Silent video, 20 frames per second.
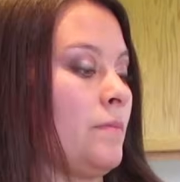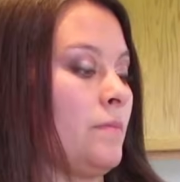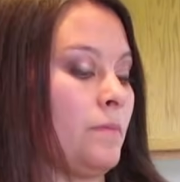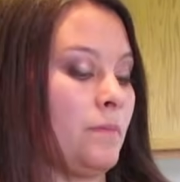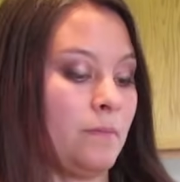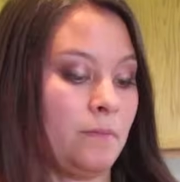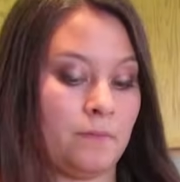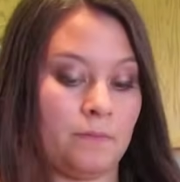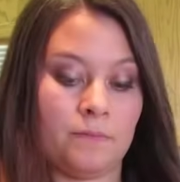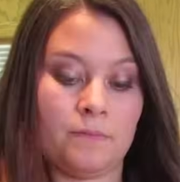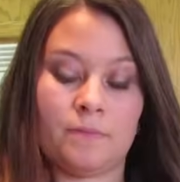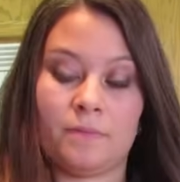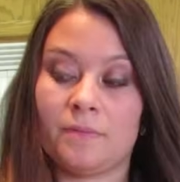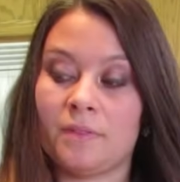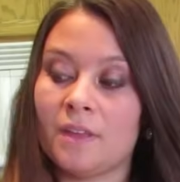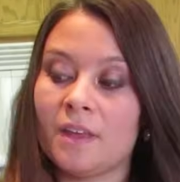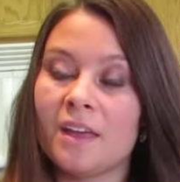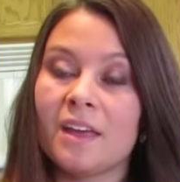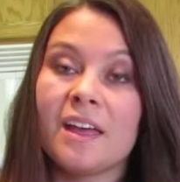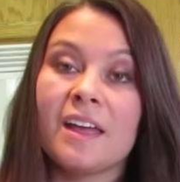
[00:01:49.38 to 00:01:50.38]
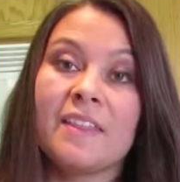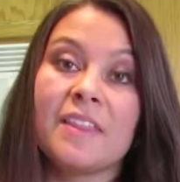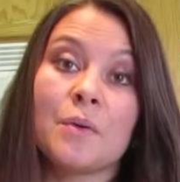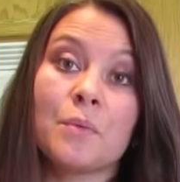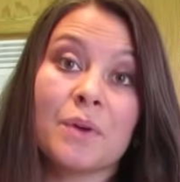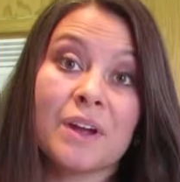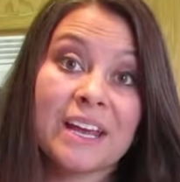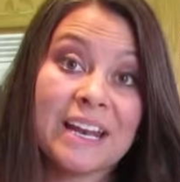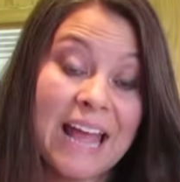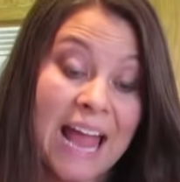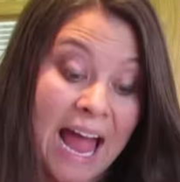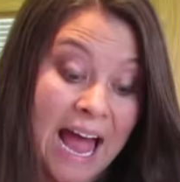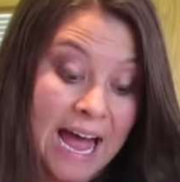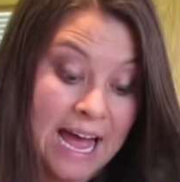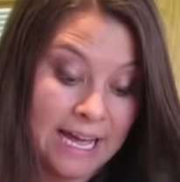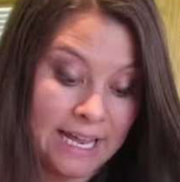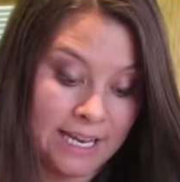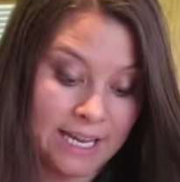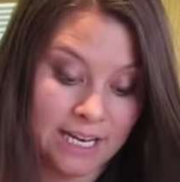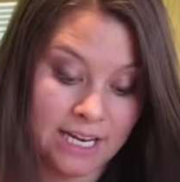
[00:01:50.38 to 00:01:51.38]
And then we're gonna
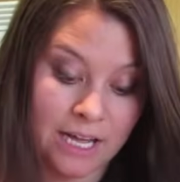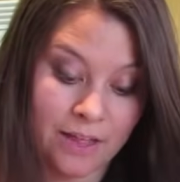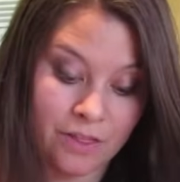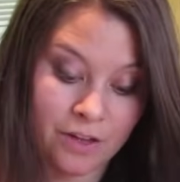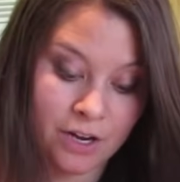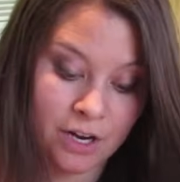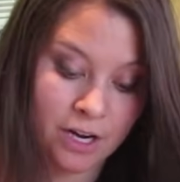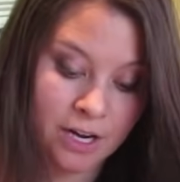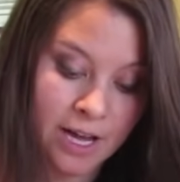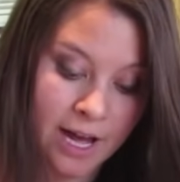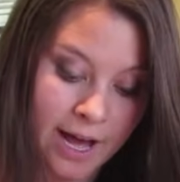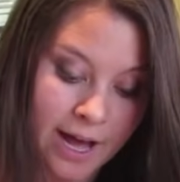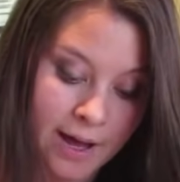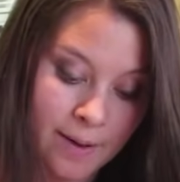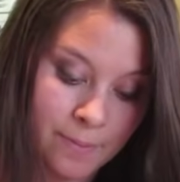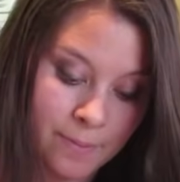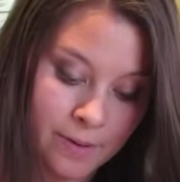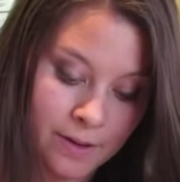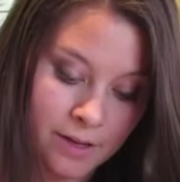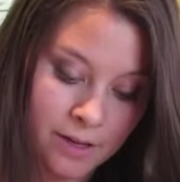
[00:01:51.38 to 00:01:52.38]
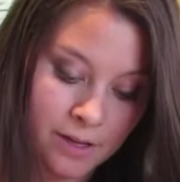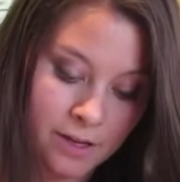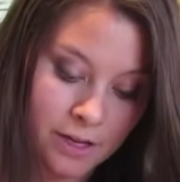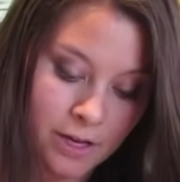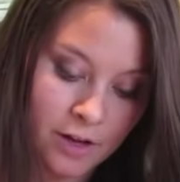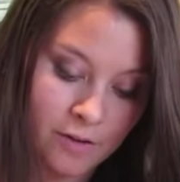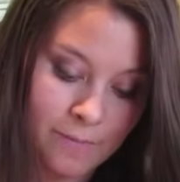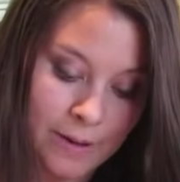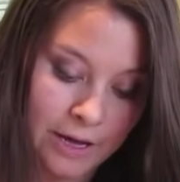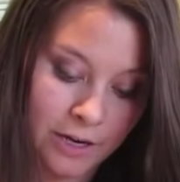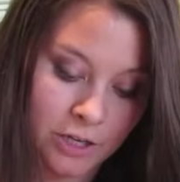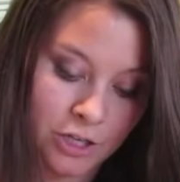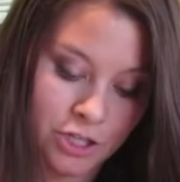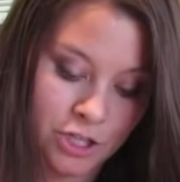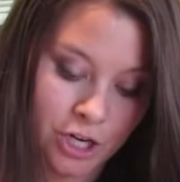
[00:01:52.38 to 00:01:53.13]
add another cup of powdered